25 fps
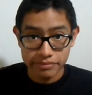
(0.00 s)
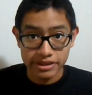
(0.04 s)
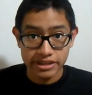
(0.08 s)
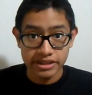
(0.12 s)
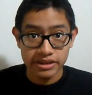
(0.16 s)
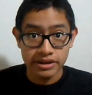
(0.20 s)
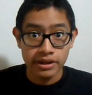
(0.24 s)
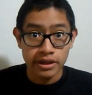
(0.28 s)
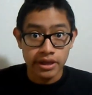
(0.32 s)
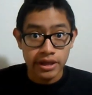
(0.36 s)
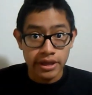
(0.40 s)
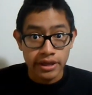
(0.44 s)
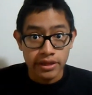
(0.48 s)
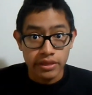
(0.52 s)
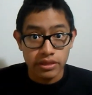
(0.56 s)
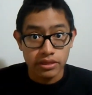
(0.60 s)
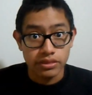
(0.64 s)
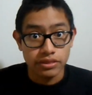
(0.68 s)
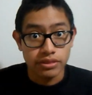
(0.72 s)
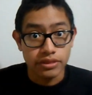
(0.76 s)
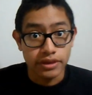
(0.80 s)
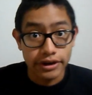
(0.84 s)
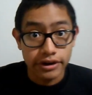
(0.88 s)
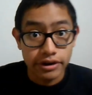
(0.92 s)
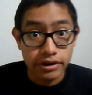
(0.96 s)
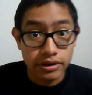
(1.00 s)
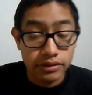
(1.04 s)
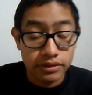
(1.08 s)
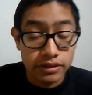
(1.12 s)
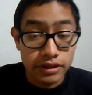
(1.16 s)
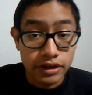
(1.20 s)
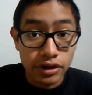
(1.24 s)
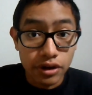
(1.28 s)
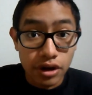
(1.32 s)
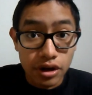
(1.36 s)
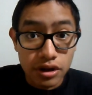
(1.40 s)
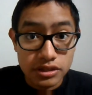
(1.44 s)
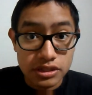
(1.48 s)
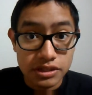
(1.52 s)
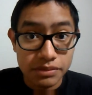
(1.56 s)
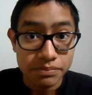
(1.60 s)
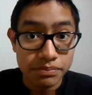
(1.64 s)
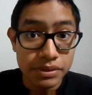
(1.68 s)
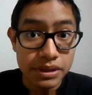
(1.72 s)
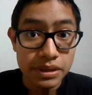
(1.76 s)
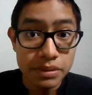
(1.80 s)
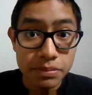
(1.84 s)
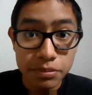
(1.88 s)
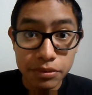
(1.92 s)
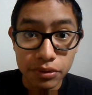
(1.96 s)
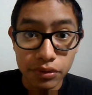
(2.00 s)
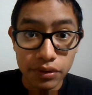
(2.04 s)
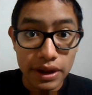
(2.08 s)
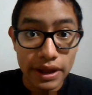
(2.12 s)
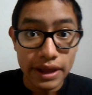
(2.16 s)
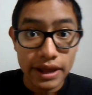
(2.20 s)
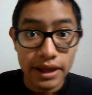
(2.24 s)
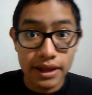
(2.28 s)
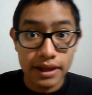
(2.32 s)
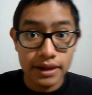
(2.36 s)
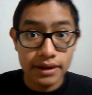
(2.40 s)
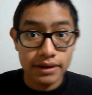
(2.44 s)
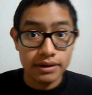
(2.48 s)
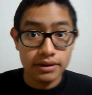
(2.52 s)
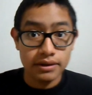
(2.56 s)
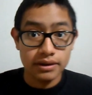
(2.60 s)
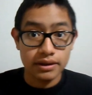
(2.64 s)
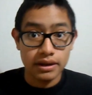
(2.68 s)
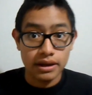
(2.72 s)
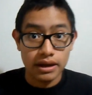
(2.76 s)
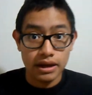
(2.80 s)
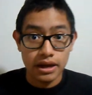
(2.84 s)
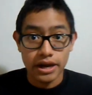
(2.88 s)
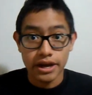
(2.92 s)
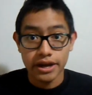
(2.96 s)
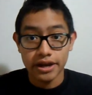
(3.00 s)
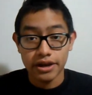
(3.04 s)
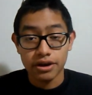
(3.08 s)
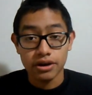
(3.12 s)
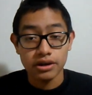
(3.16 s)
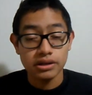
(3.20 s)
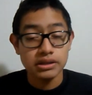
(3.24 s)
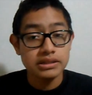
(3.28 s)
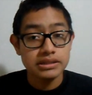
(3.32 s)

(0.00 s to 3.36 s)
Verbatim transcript: I mean, they're, they're awesome people and I